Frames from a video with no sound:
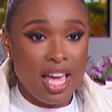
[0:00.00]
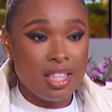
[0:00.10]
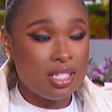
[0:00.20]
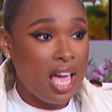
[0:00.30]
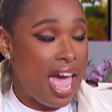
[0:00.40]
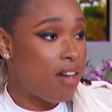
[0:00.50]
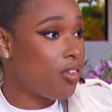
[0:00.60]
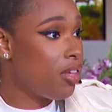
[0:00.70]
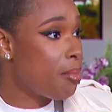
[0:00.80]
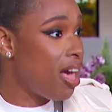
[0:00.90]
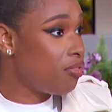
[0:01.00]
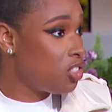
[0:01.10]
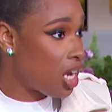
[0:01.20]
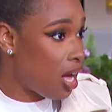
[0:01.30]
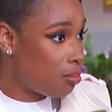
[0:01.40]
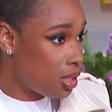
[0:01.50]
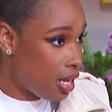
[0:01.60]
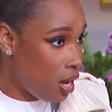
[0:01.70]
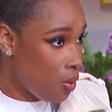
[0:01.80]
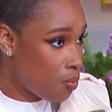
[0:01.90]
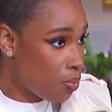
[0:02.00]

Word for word: So half of them have jobs now,